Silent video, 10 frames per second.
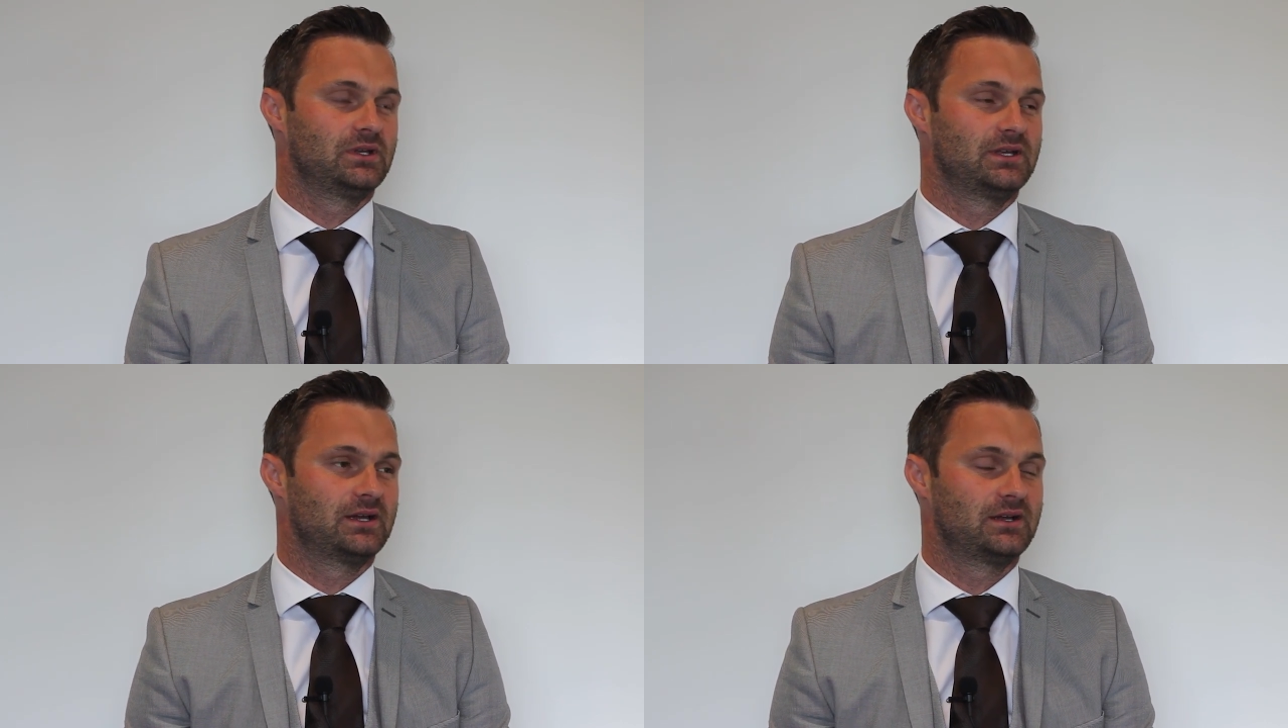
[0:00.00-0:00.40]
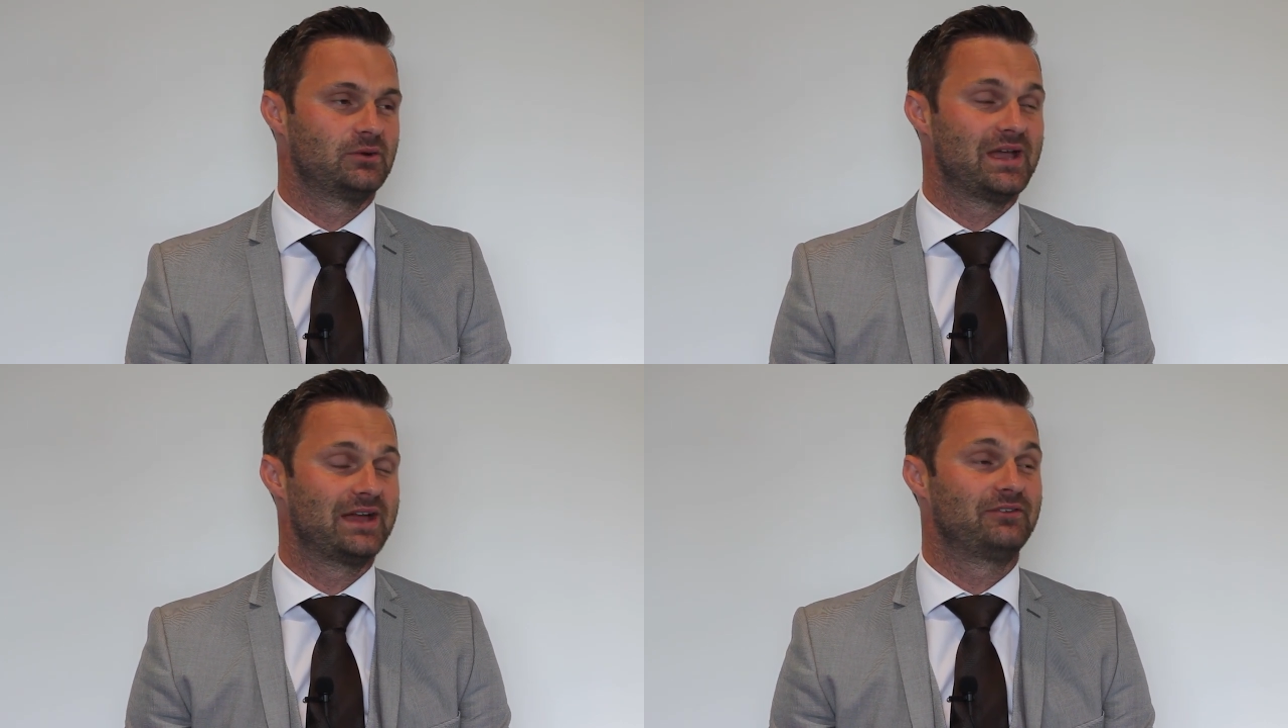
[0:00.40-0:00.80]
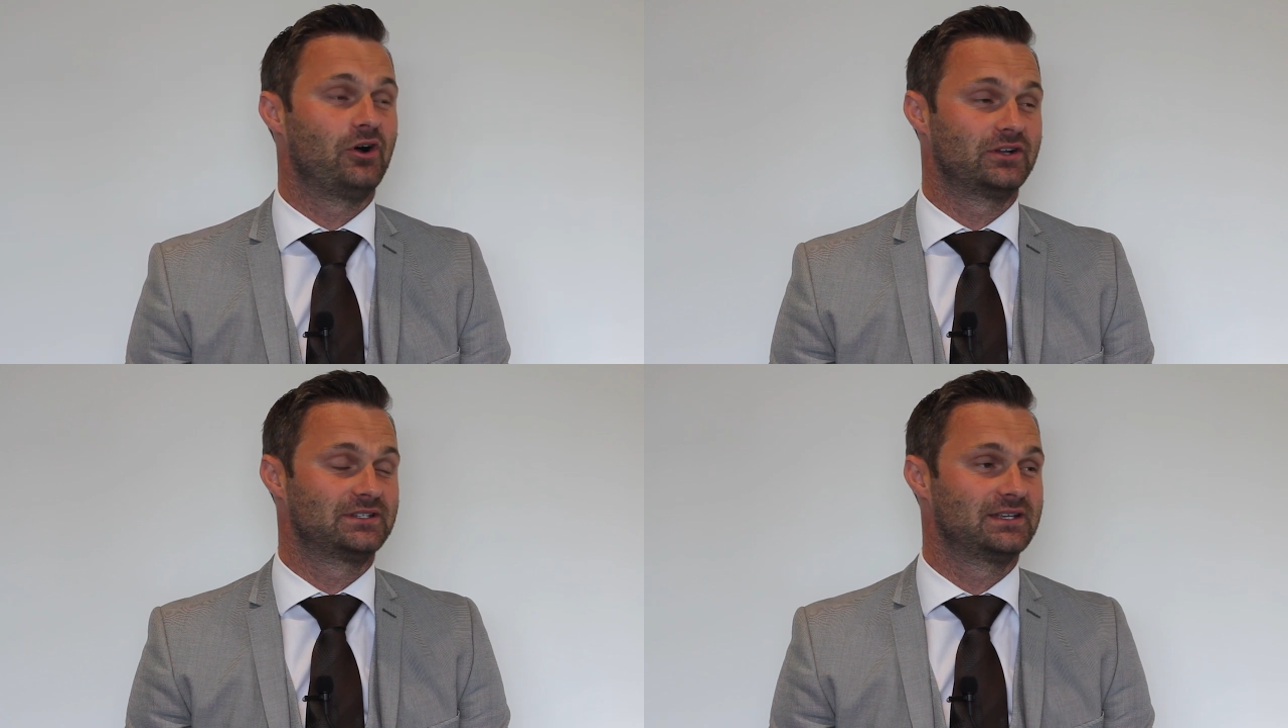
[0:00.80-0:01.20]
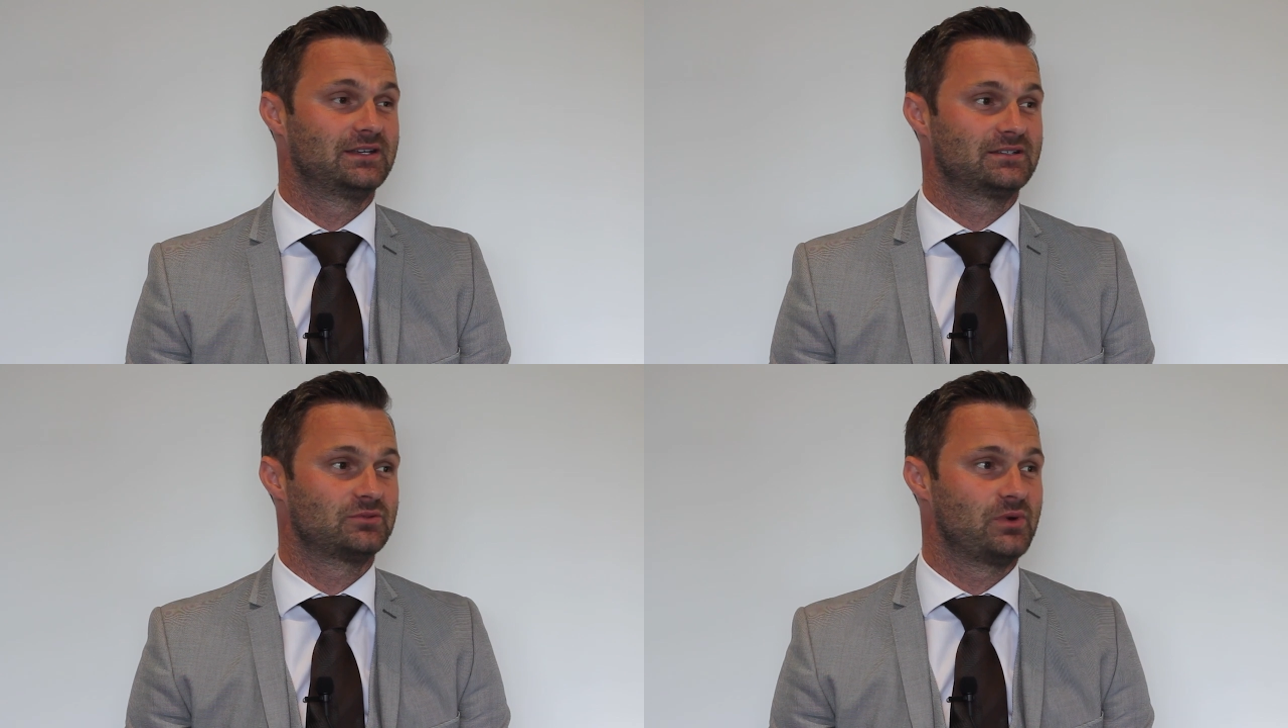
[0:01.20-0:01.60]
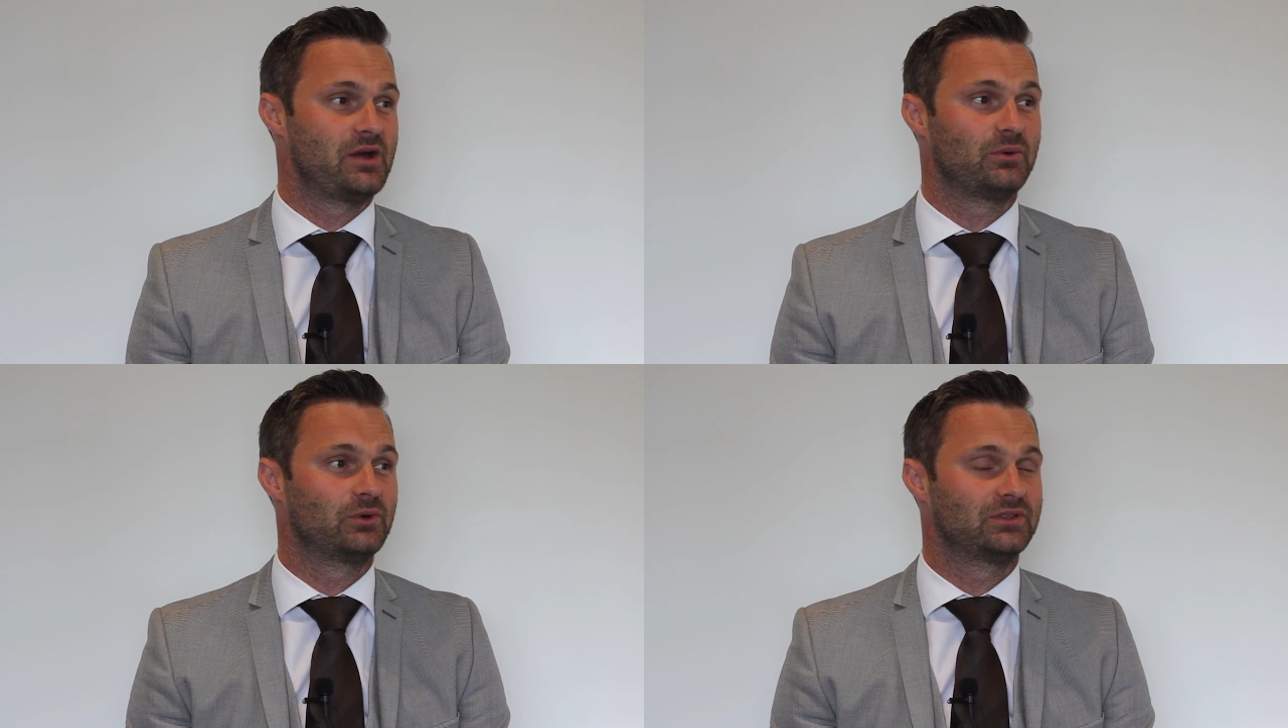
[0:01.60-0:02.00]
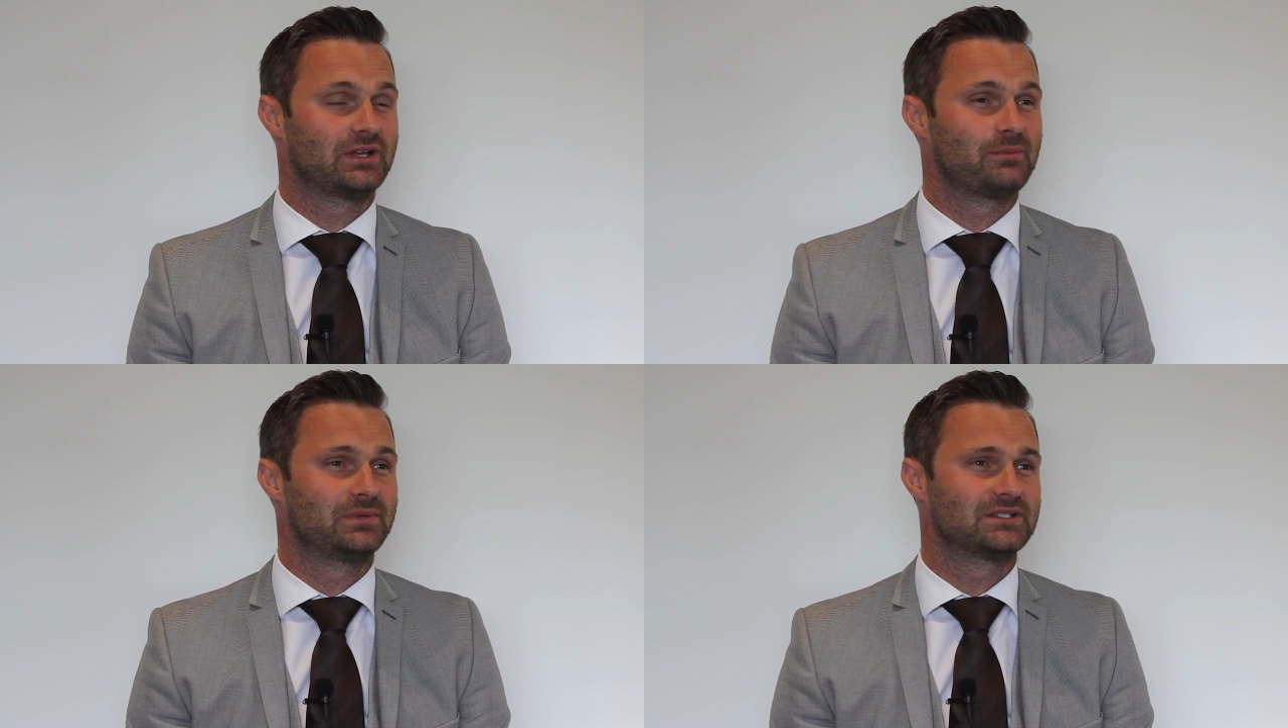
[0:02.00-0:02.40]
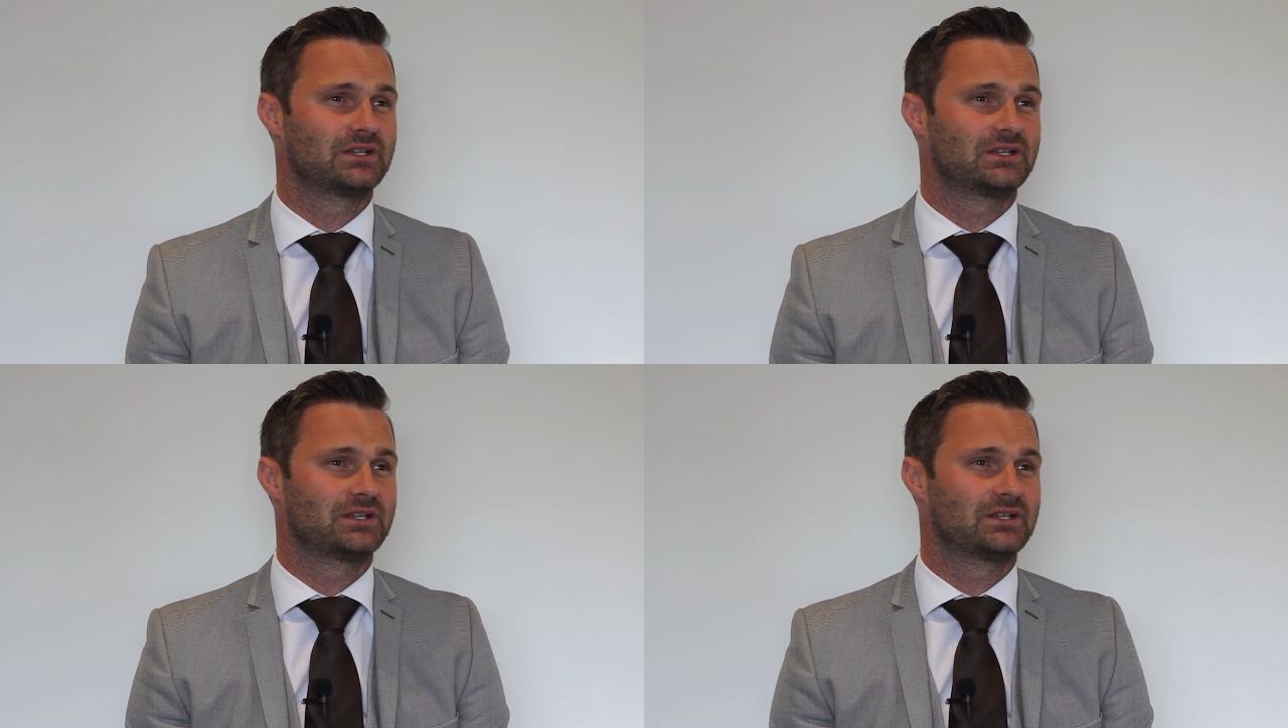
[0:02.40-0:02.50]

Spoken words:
had ideas where we wanted the company to